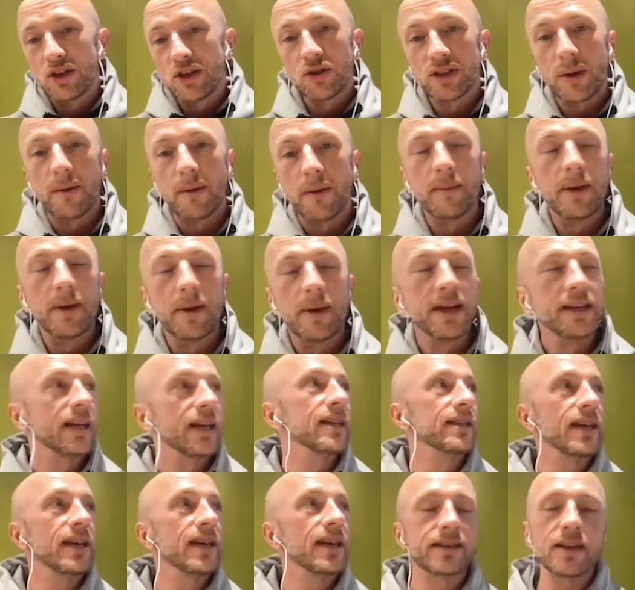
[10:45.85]
sure. So
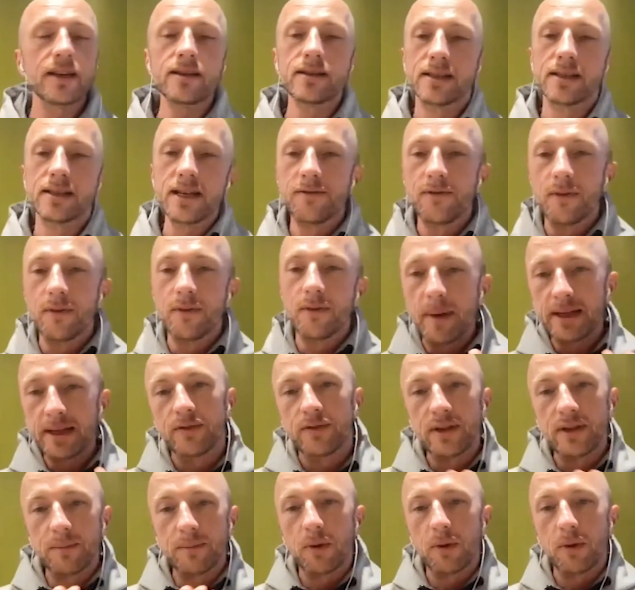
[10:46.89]
it does differ
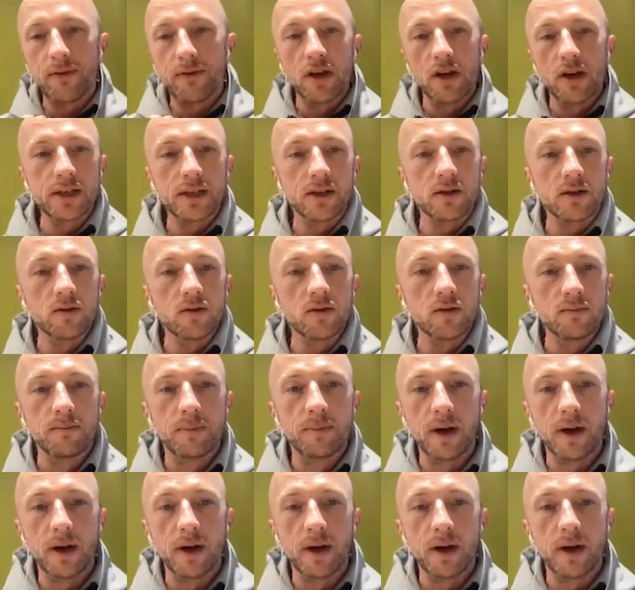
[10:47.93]
massively by vertical,